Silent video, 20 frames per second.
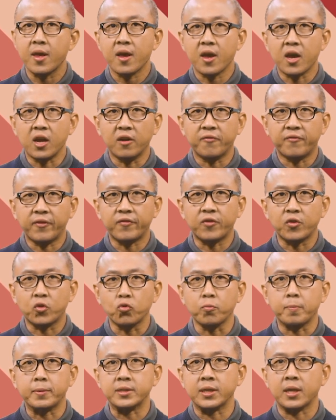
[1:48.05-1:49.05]
and
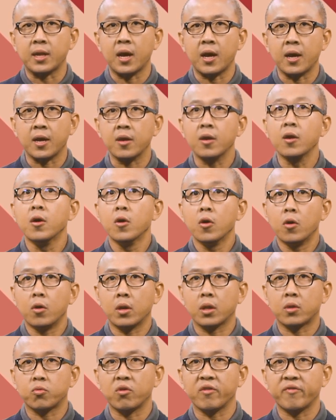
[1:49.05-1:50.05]
52% higher
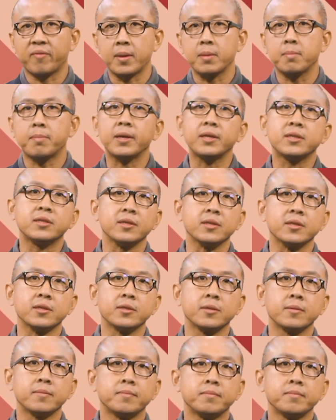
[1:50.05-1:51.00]
on a 12-month basis.